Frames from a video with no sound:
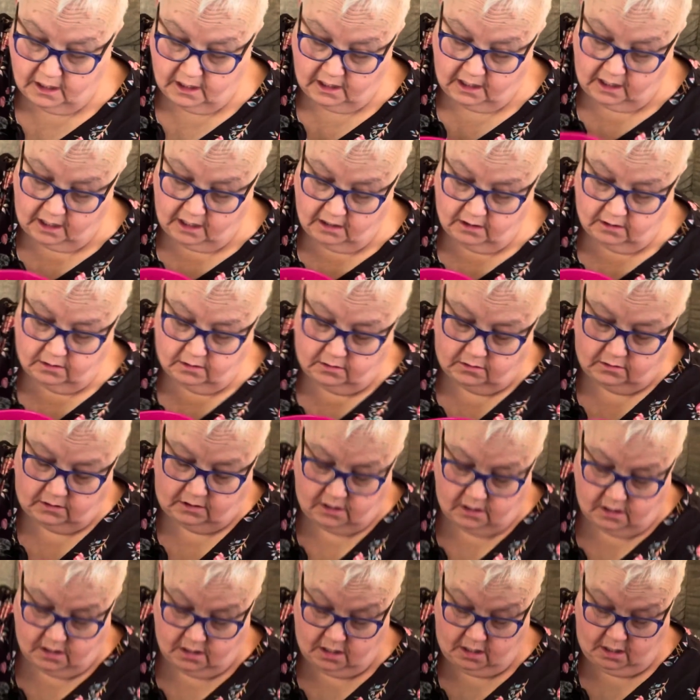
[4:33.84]
you know,
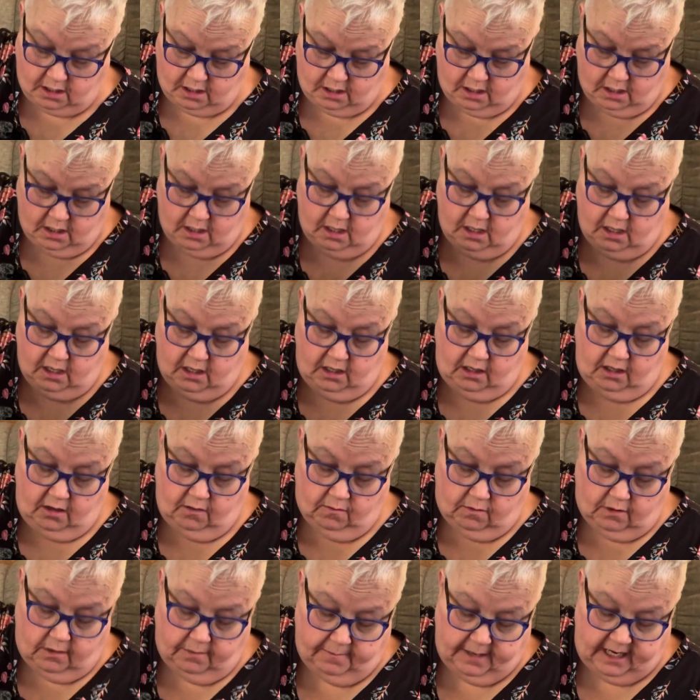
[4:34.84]
you
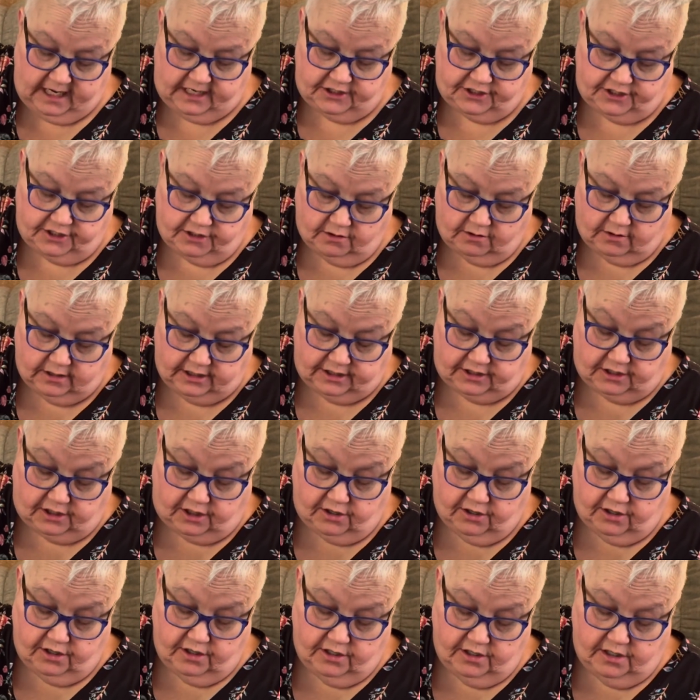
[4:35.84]
want to make sure it's
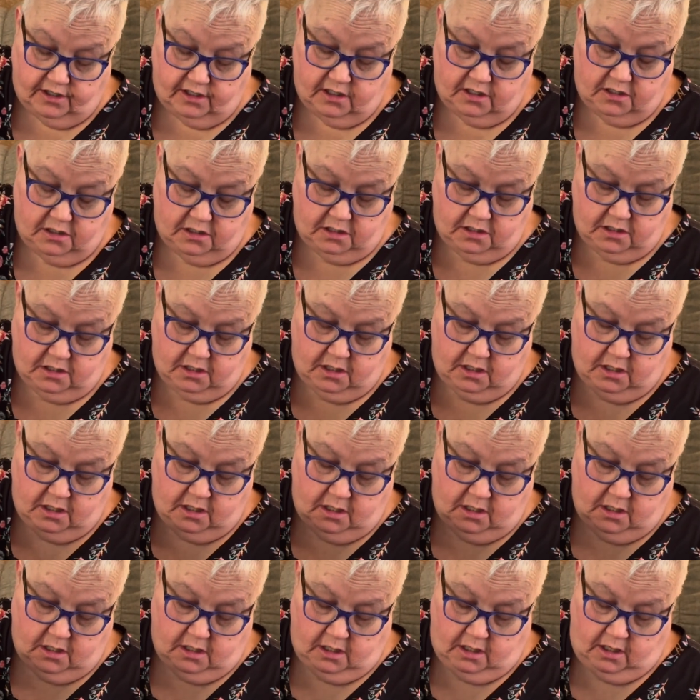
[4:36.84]
good.
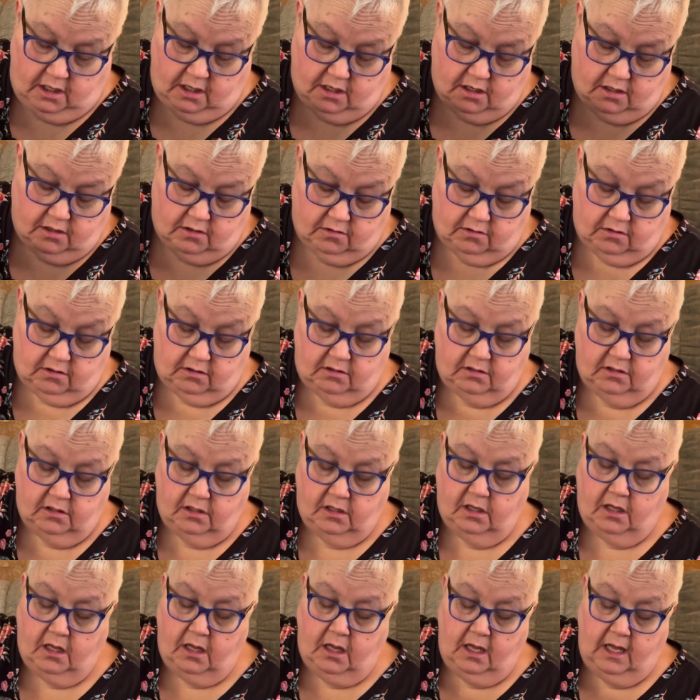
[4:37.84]
You know,
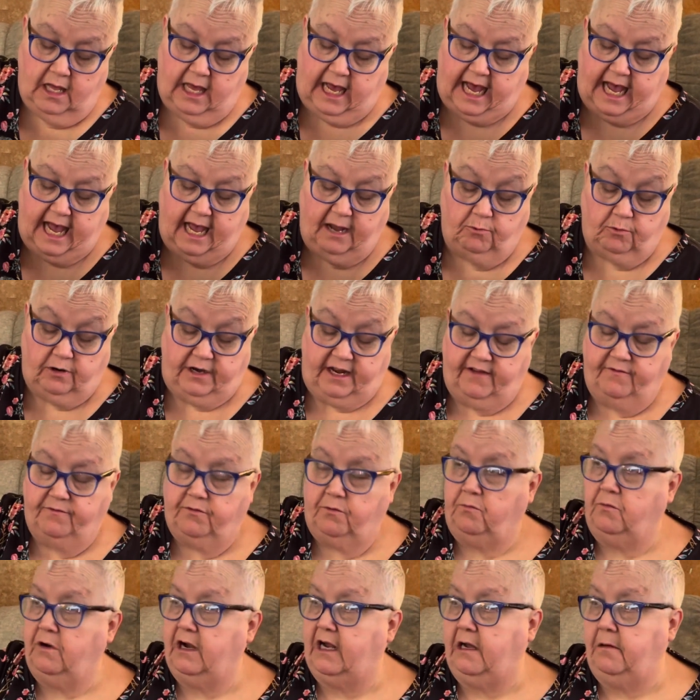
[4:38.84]
I would even
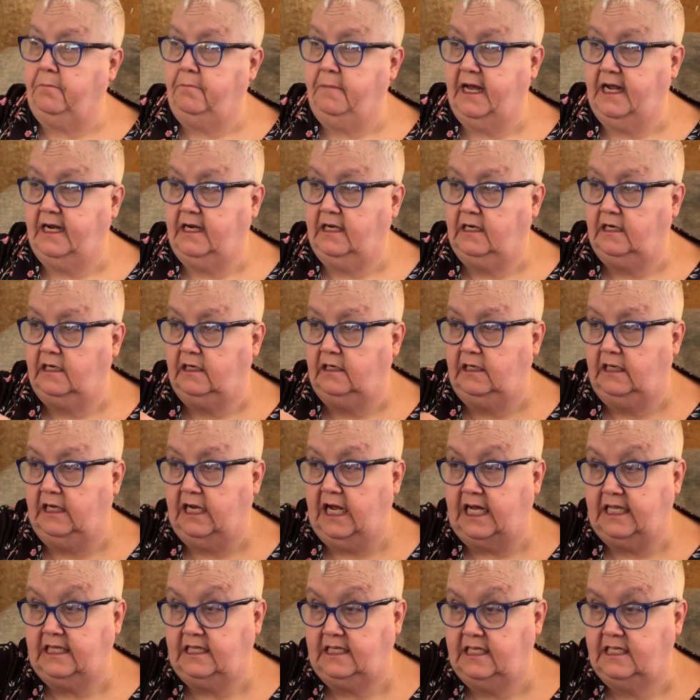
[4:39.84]
recommend
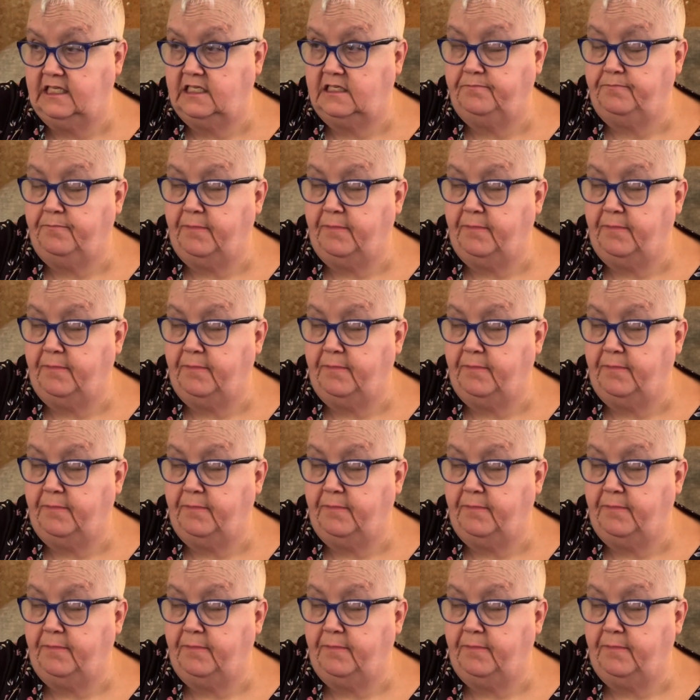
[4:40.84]
not this.